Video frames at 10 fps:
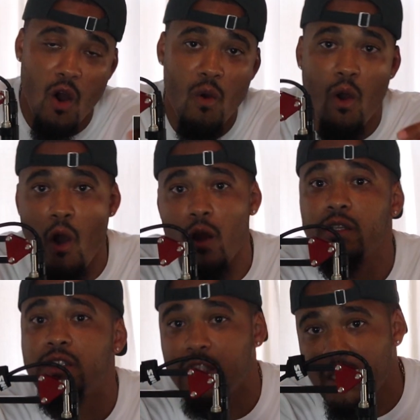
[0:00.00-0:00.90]

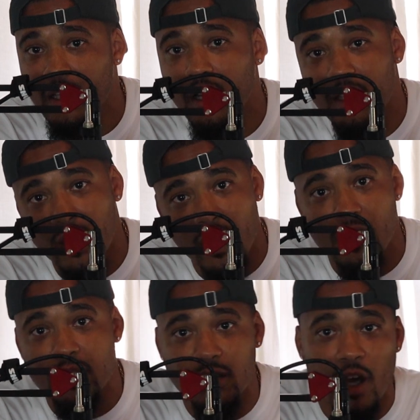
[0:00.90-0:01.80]
O-R-G.
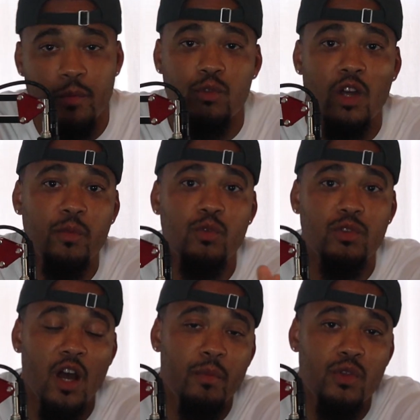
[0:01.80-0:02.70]
Again, it's
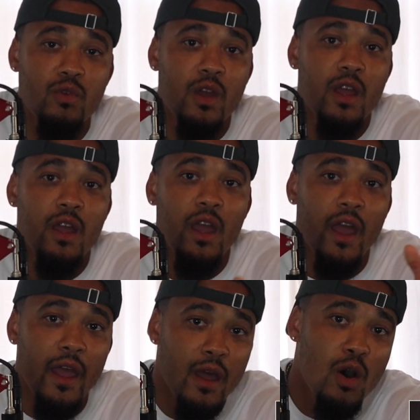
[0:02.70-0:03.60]

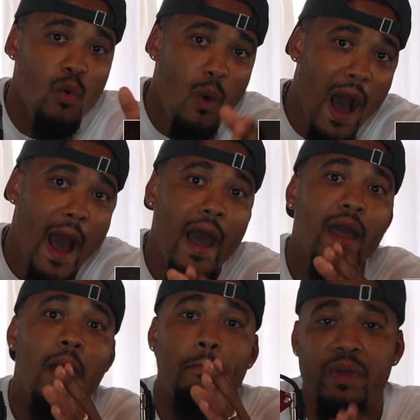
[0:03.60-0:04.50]

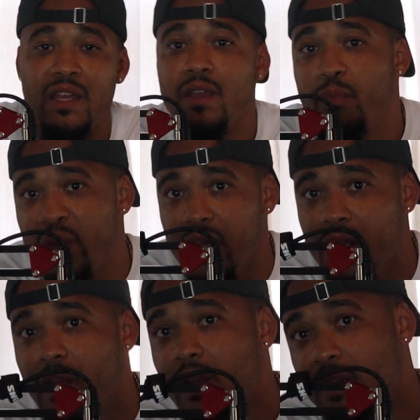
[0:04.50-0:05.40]

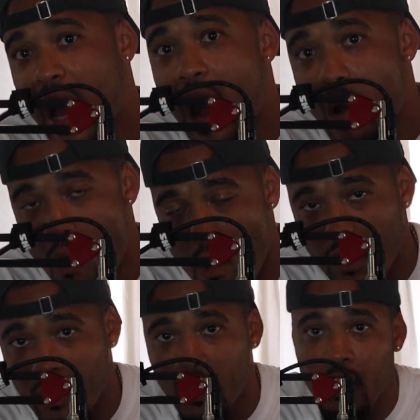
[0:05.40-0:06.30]

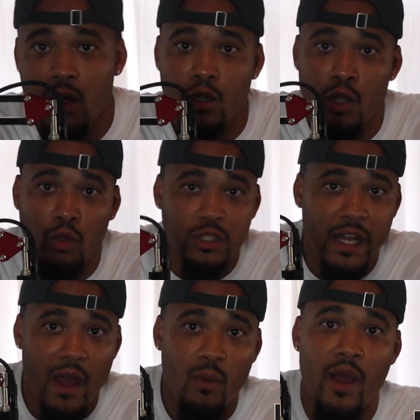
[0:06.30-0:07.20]
www.lypp.org. Go to
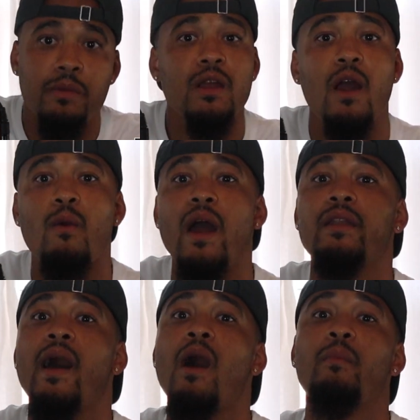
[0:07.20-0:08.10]
that website
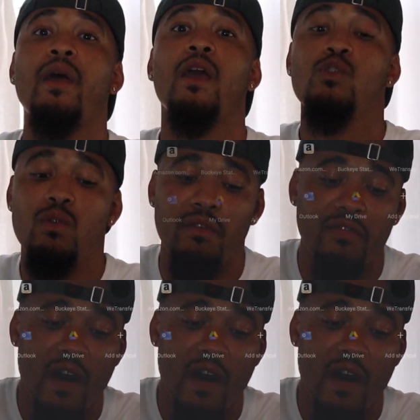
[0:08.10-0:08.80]
right now, man. You can